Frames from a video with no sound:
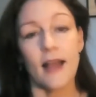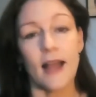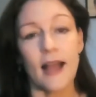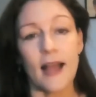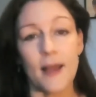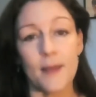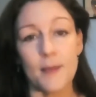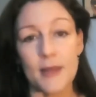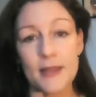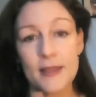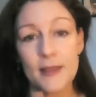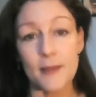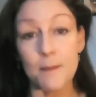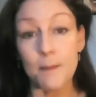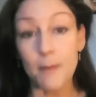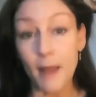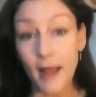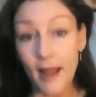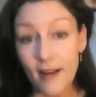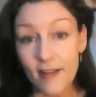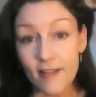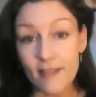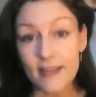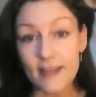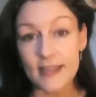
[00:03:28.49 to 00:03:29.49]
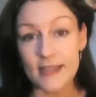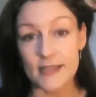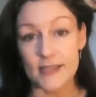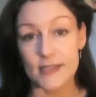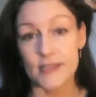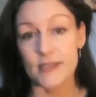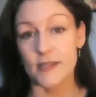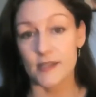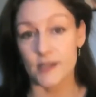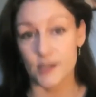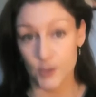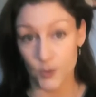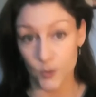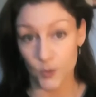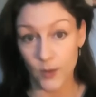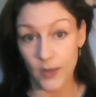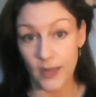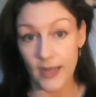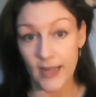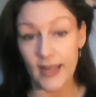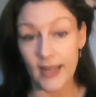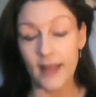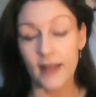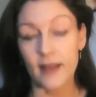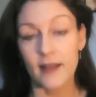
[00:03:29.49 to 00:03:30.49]
in the barriers to
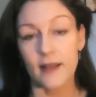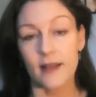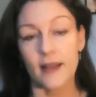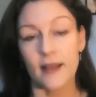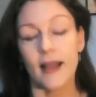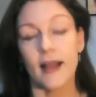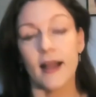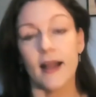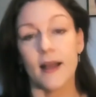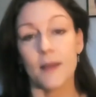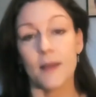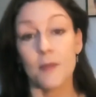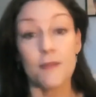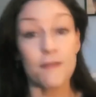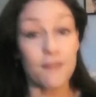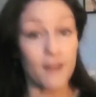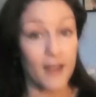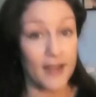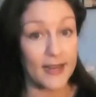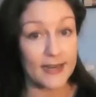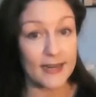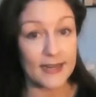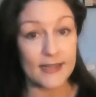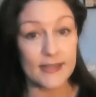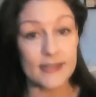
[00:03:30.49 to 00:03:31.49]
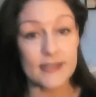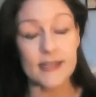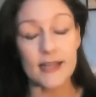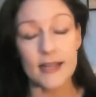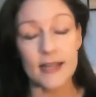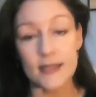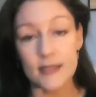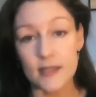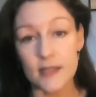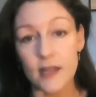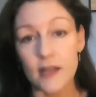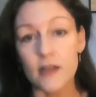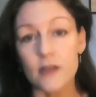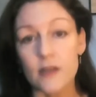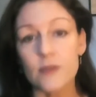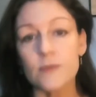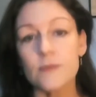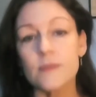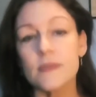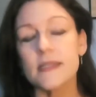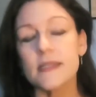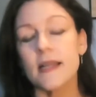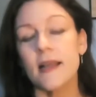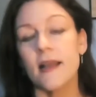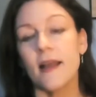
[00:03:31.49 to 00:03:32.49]
work, finance and
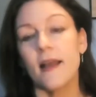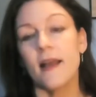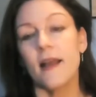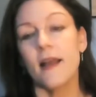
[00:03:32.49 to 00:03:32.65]
homes.